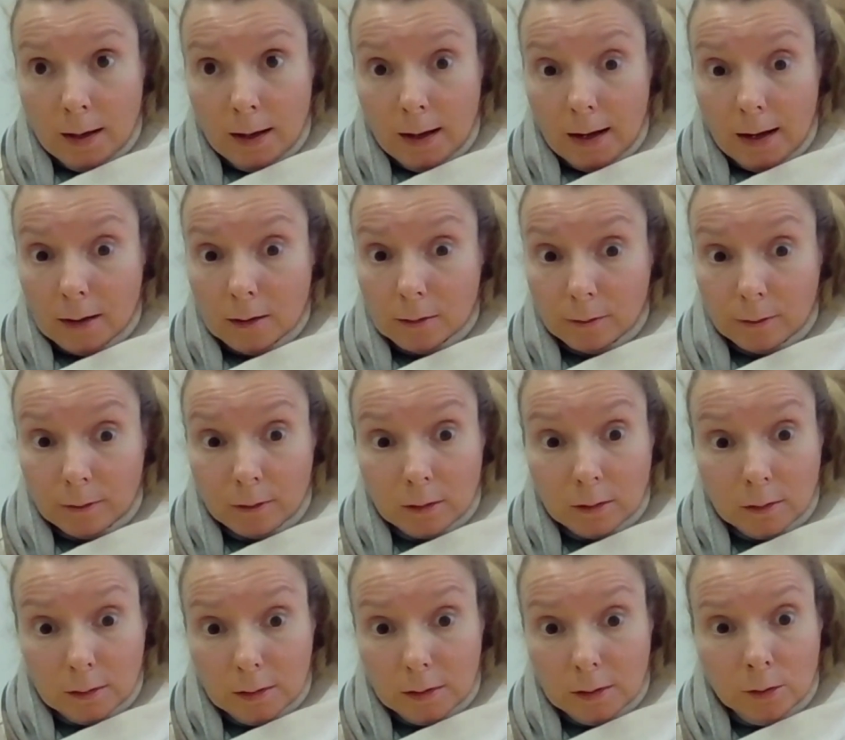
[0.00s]
adults
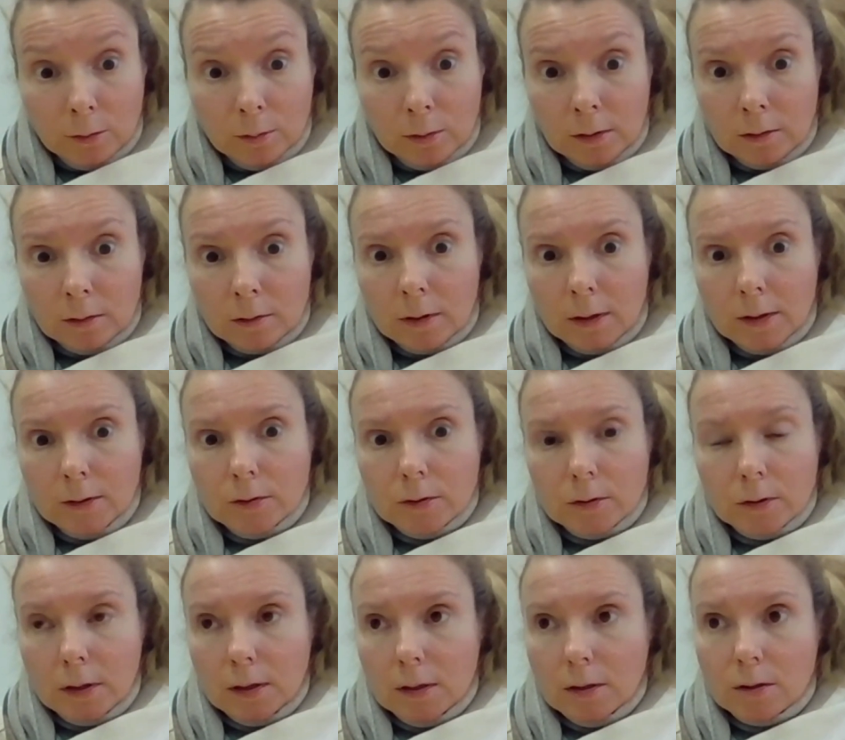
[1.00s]
continuing their
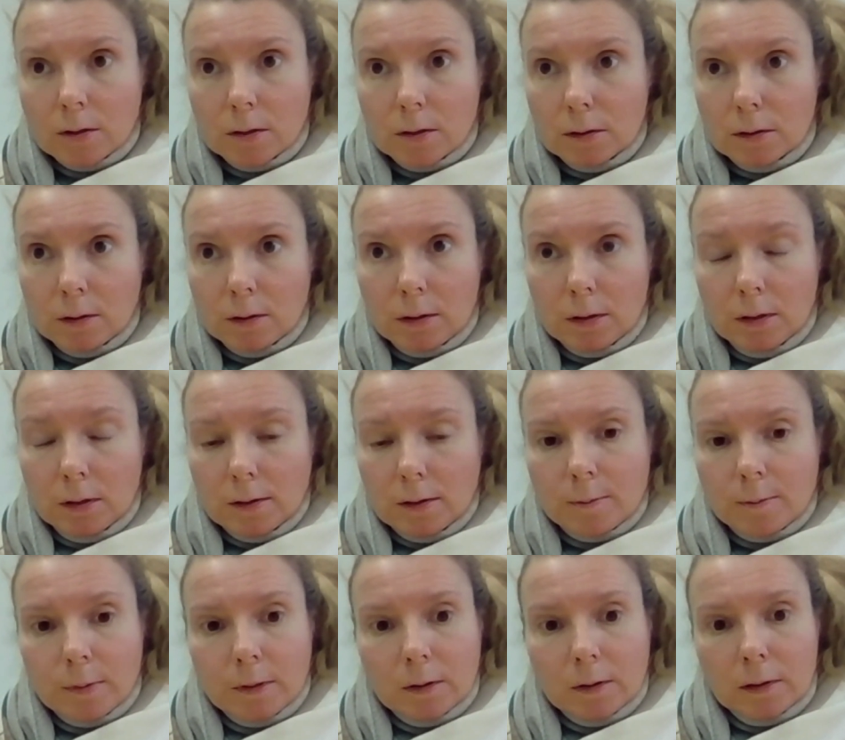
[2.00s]
education,
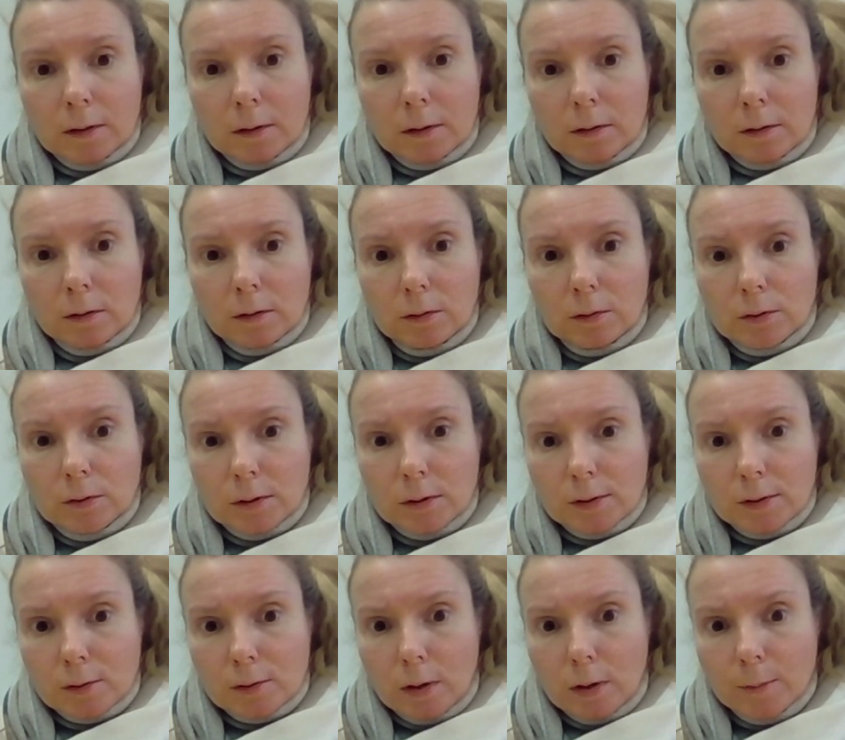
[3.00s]
it's been a huge
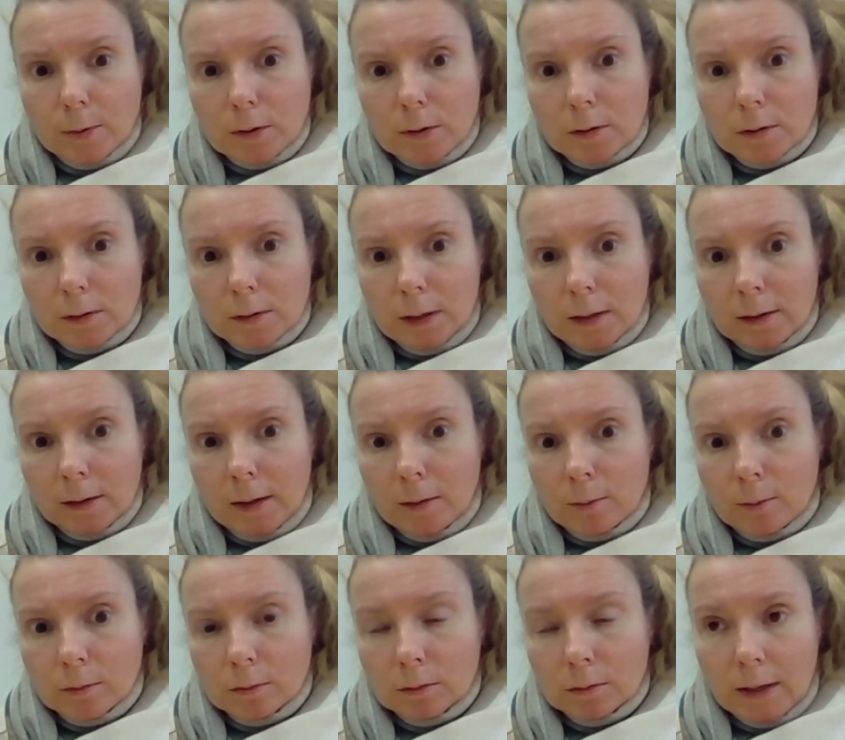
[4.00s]
disruption, and
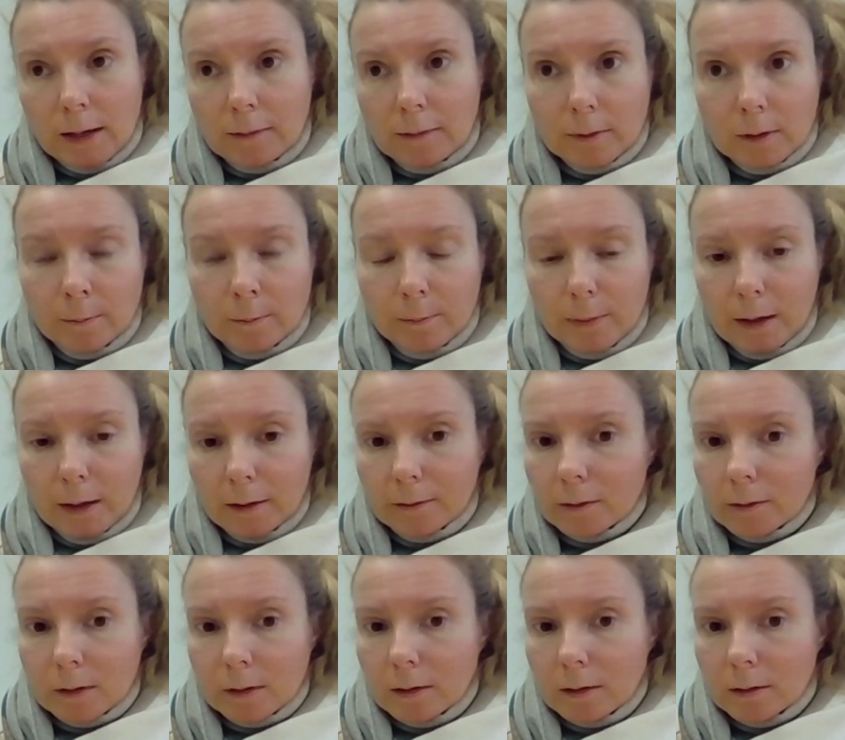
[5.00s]
that will have
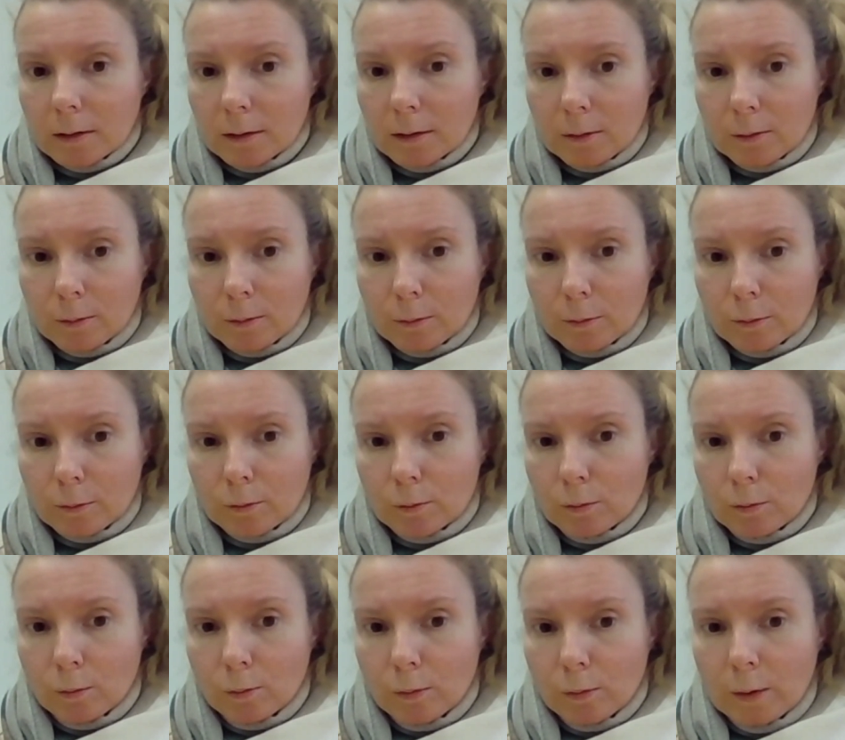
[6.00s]
impacts that I think
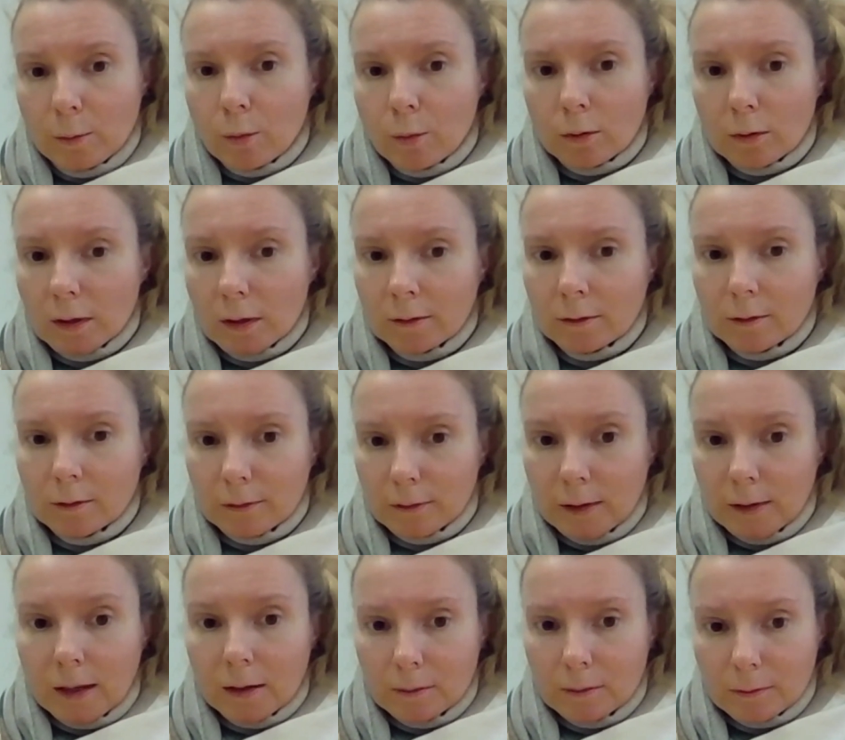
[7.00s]
we won't
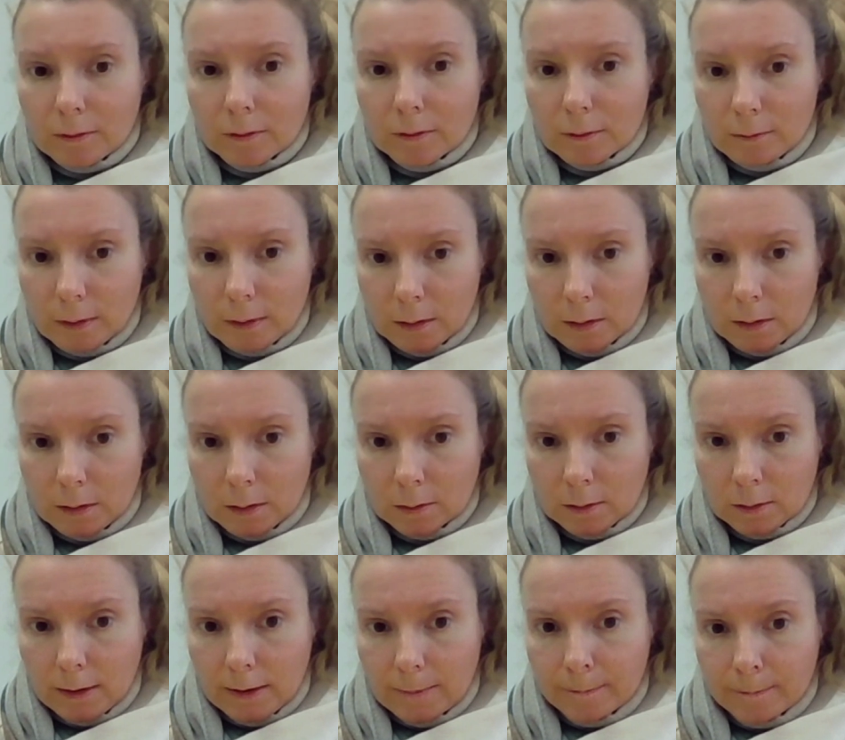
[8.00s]
understand for a very long
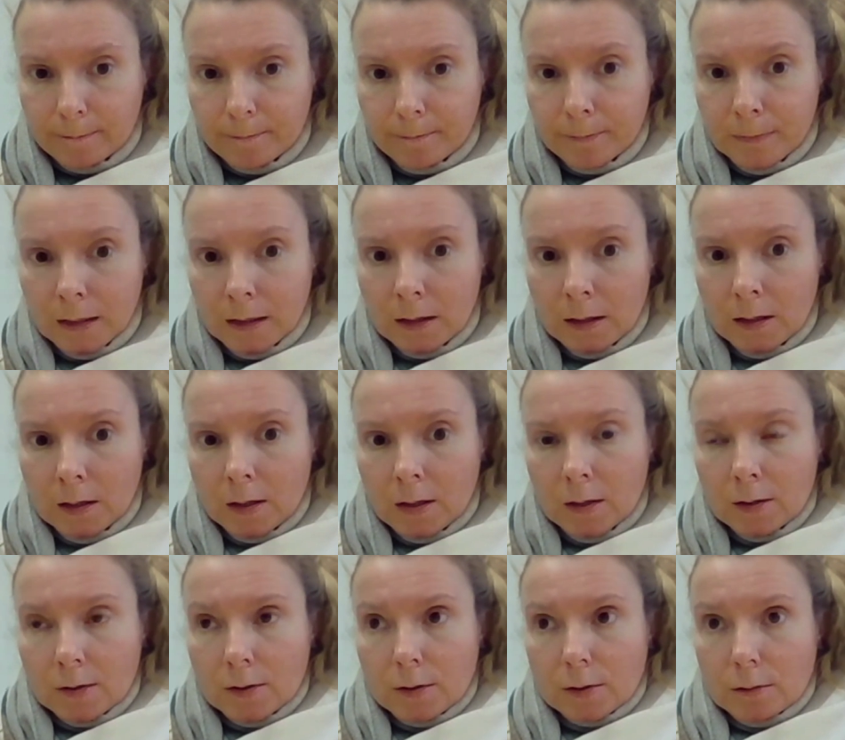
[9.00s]
time.
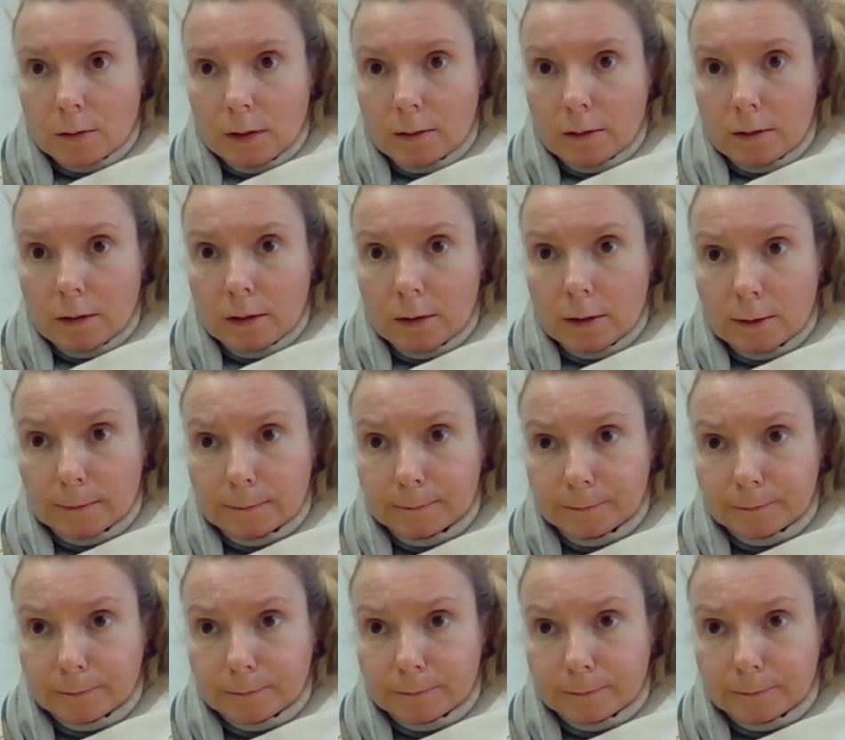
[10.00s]
So I think